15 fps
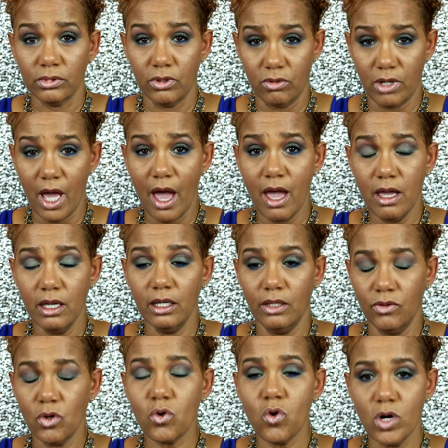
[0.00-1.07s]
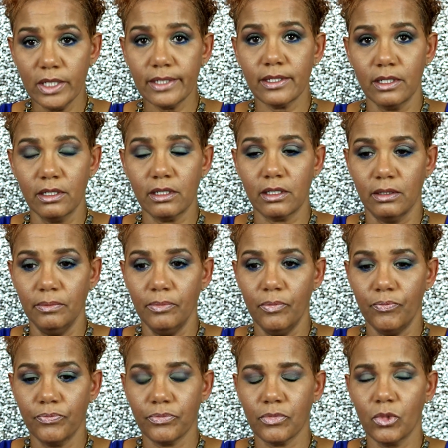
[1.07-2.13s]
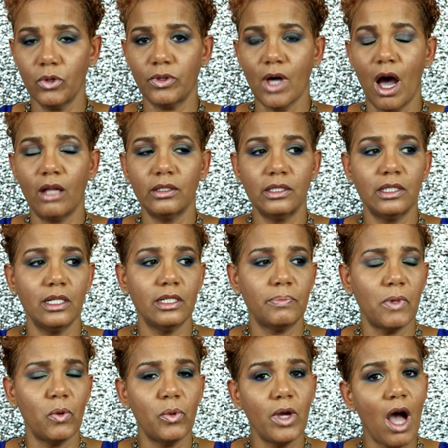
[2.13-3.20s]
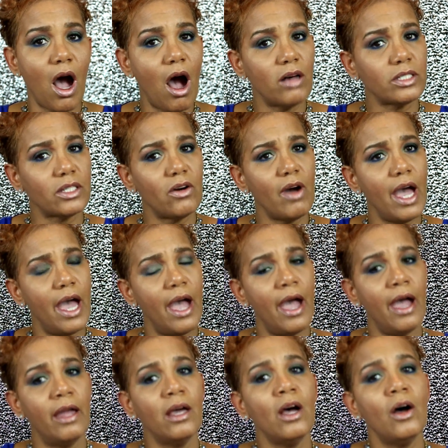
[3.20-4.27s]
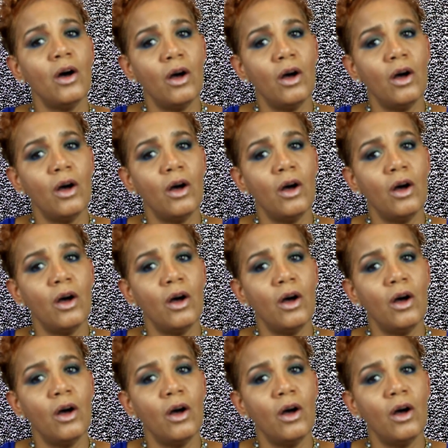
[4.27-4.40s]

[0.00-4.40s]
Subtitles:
okay, in the court system with all of this, but we also had